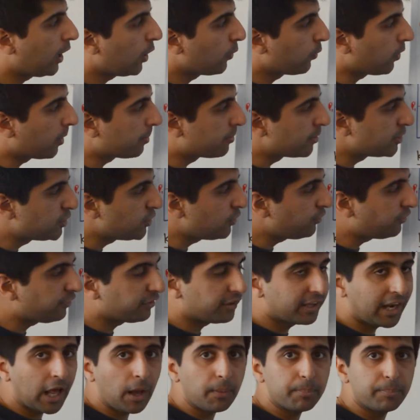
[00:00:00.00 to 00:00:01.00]
We're
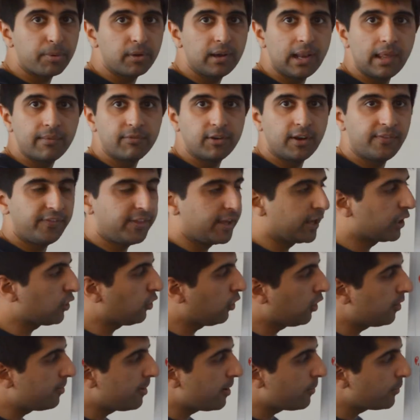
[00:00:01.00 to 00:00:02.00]
producing an output level in the
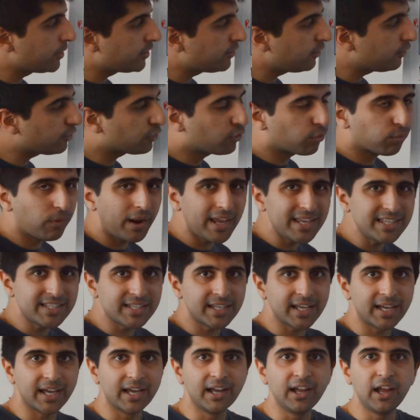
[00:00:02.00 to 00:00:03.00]
economy which is
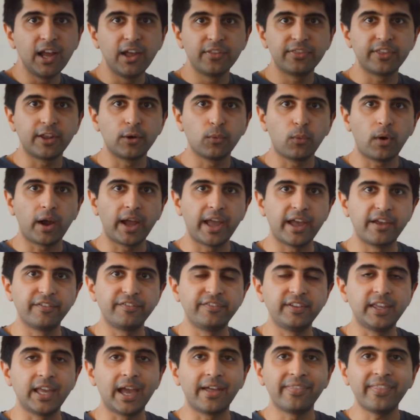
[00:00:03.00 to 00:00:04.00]
greater than
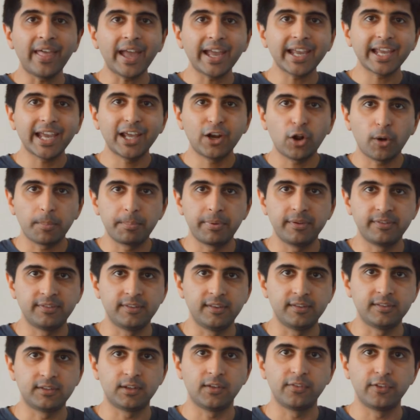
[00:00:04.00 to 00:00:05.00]
YFE, and that cannot
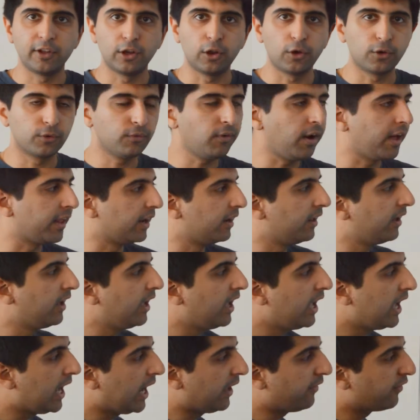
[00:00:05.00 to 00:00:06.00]
persist in the long run.
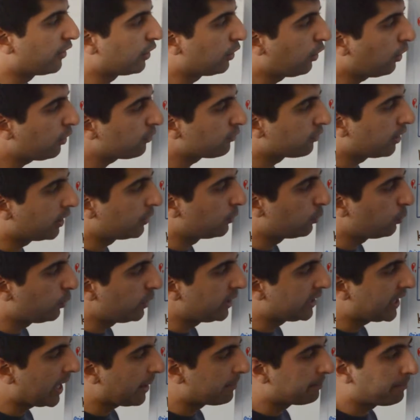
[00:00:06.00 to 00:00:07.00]
In the long run,
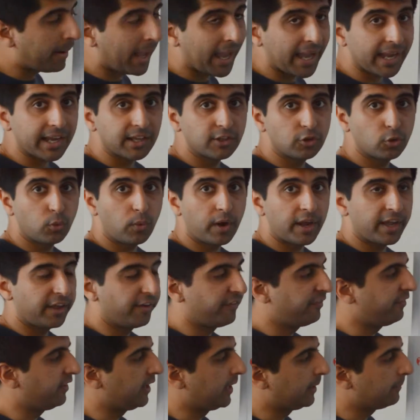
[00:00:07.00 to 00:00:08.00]
we get back to
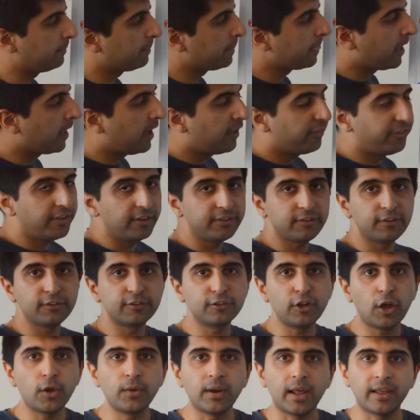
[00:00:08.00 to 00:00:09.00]
YFE. This is
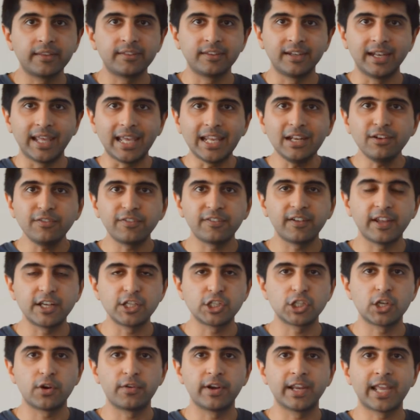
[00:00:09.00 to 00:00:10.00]
known as an
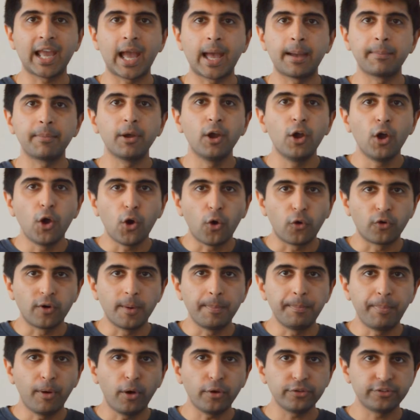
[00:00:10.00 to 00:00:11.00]
inflationary gap or
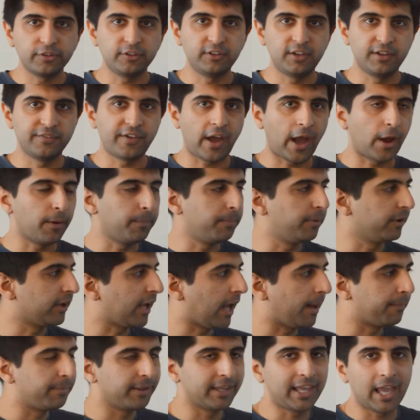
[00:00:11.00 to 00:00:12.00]
a positive output
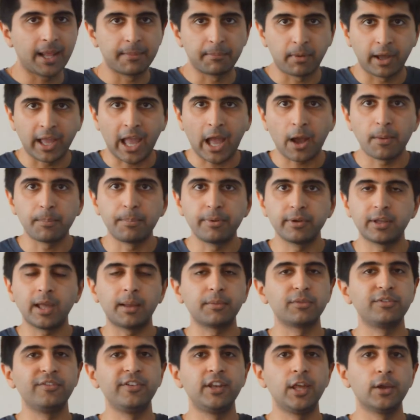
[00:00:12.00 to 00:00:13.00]
gap. Again, my output
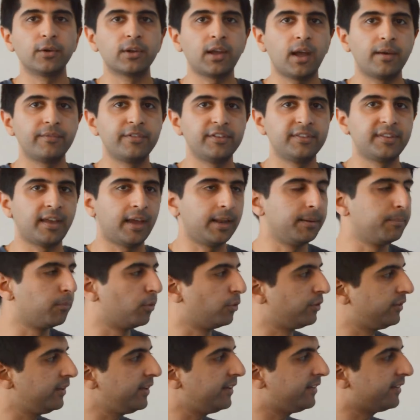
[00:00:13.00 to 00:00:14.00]
gaps video covers that in more
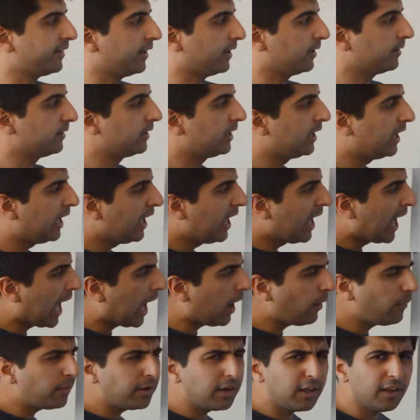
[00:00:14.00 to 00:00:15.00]
detail.
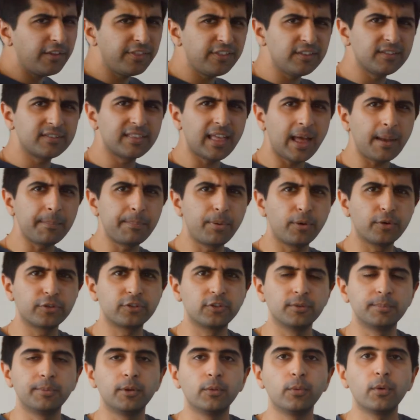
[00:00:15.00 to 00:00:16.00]
How on earth is that
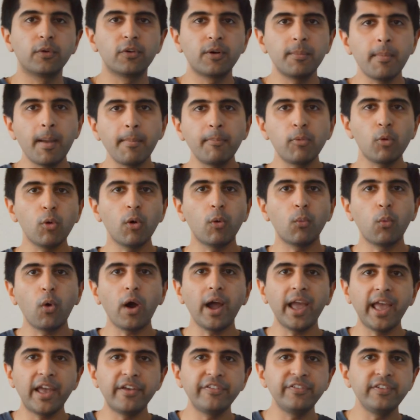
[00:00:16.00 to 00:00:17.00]
possible? Well, remember
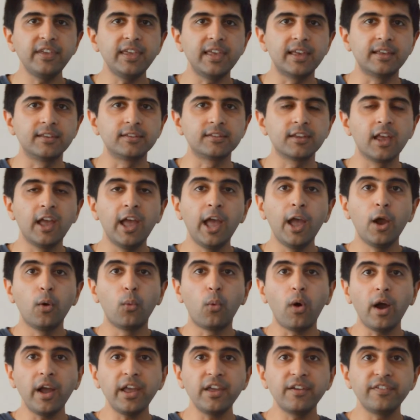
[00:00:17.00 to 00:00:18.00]
what YFE is.
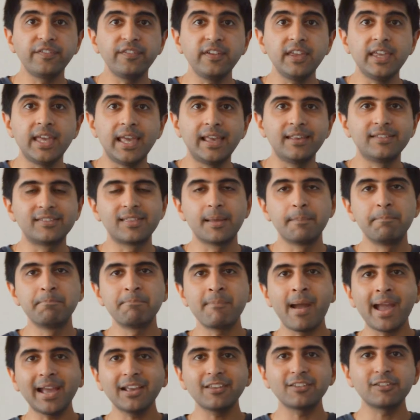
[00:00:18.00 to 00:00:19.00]
YFE is the
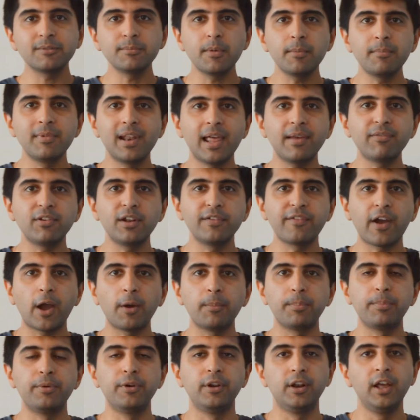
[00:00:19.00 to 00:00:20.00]
maximum level of
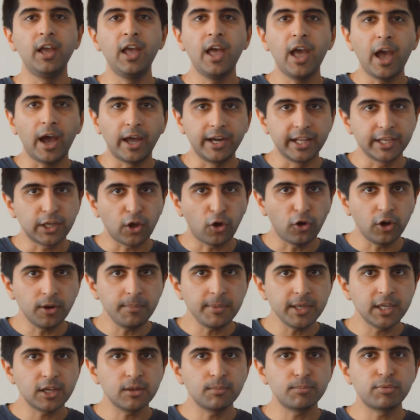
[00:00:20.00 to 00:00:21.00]
output an
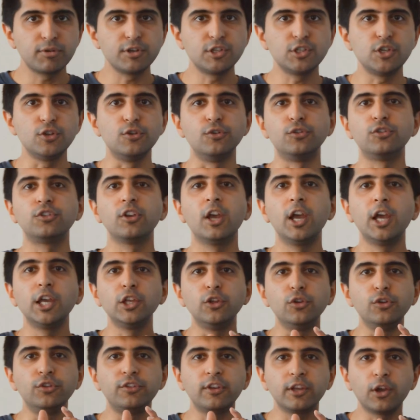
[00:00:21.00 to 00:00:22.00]
economy can produce
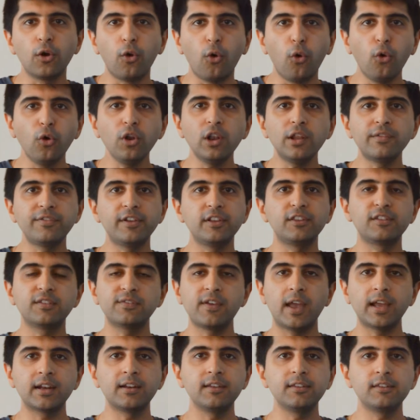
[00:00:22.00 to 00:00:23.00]
using all of its
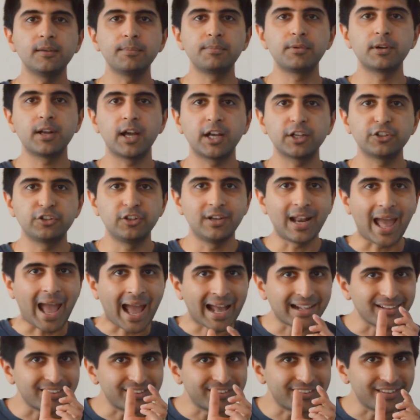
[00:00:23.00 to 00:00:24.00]
factors of production
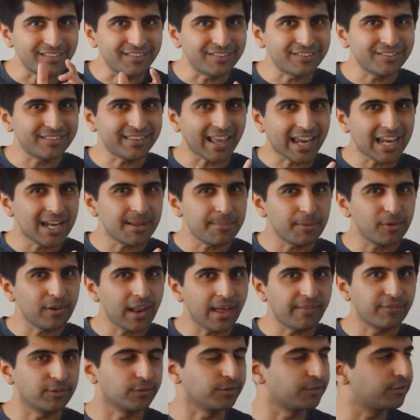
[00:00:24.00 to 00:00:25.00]
at sustainable
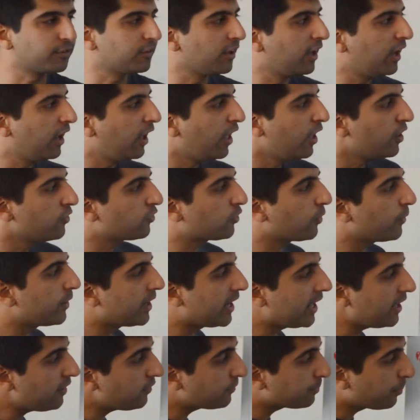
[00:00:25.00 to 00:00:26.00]
levels. So
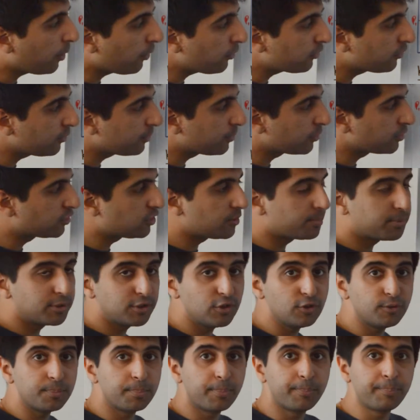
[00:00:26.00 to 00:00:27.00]
it is possible to
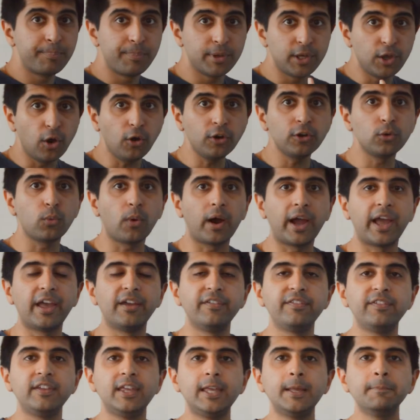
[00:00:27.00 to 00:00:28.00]
produce beyond
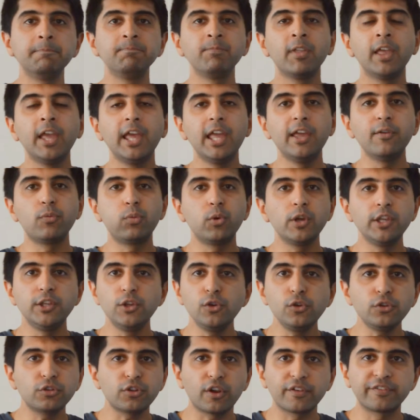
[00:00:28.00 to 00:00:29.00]
YFE if we
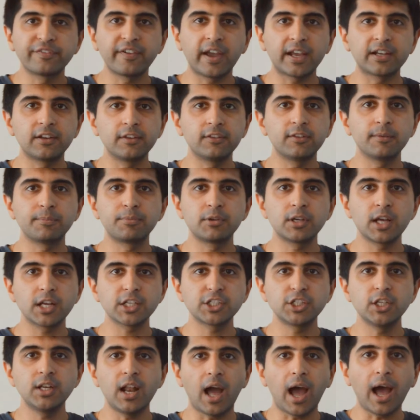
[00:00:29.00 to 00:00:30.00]
use our factors of
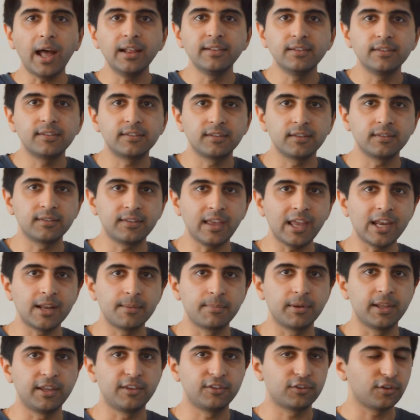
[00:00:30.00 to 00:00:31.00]
production
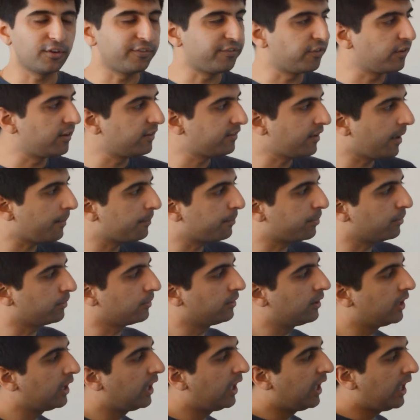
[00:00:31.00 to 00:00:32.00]
unsustainably. So for example,
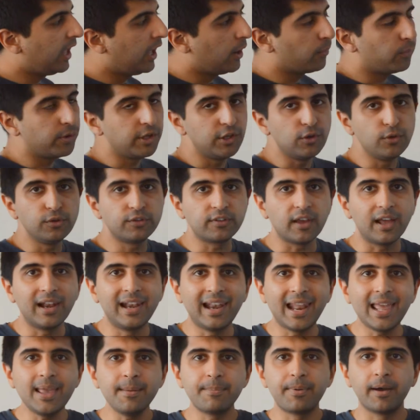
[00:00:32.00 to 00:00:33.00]
we use
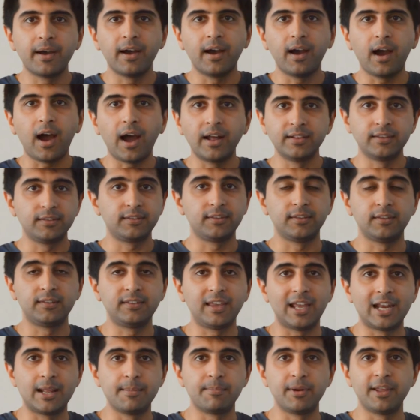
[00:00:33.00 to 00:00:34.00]
labor
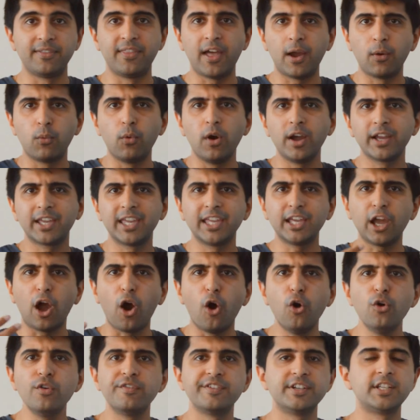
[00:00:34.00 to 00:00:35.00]
unsustainably. They're working
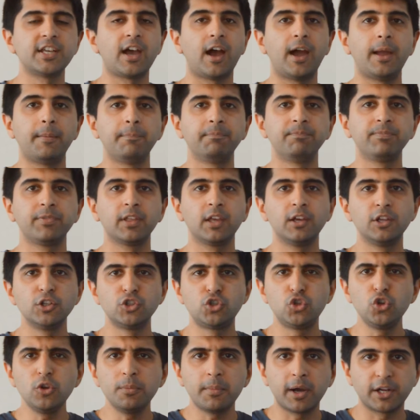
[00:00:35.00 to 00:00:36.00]
overtime.
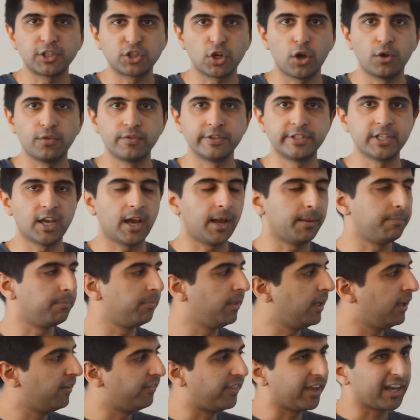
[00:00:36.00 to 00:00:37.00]
Too much overtime,
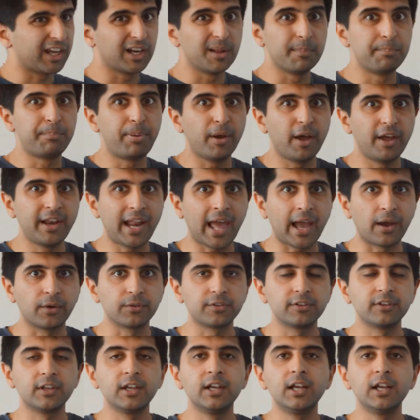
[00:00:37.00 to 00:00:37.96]
they're going to burn out.